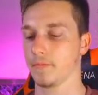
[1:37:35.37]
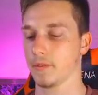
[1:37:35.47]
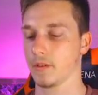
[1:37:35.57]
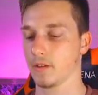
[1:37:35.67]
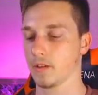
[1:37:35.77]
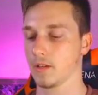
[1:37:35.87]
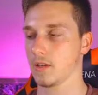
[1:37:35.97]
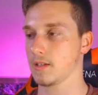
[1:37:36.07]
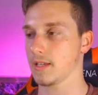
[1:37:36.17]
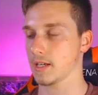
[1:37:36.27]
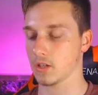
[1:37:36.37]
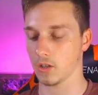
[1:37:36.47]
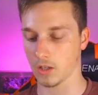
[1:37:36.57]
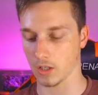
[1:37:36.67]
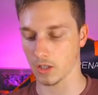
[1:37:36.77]
Come on. Zexal
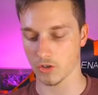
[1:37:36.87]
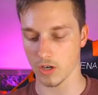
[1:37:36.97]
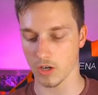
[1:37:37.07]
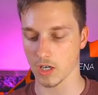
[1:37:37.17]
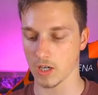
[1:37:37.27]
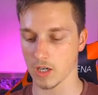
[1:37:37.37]
Construction.